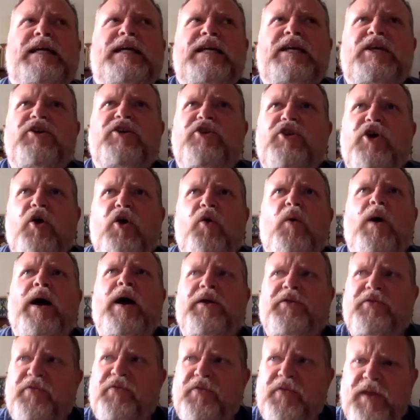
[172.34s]

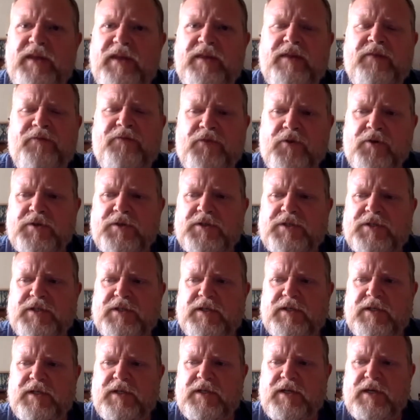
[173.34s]
I think the
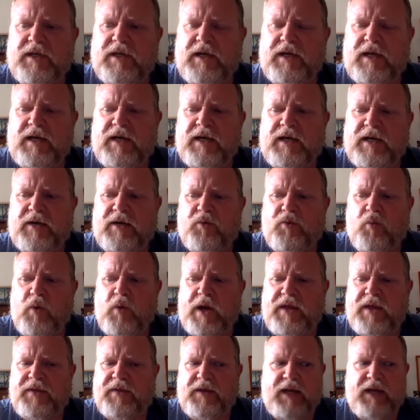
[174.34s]
first
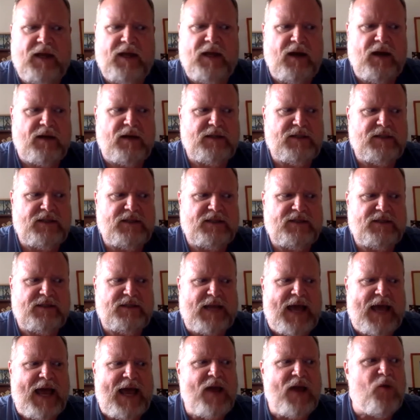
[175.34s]
way that I got into
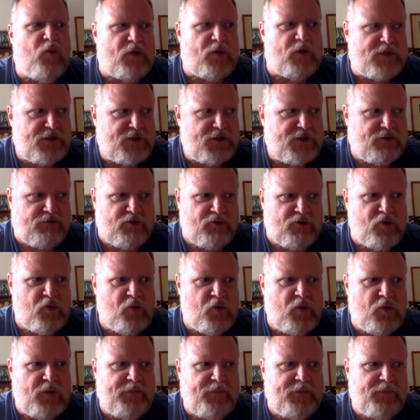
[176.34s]
SAG was
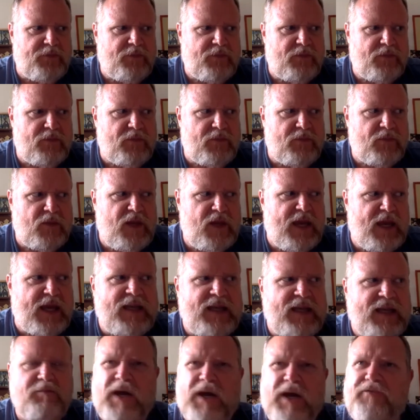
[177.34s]
through
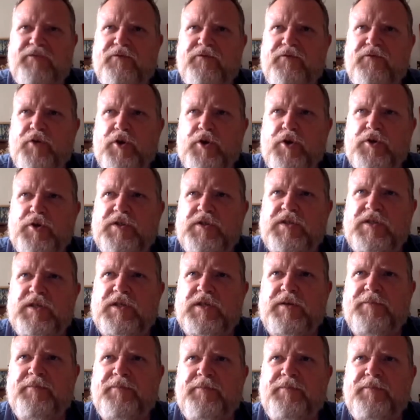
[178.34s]
getting my first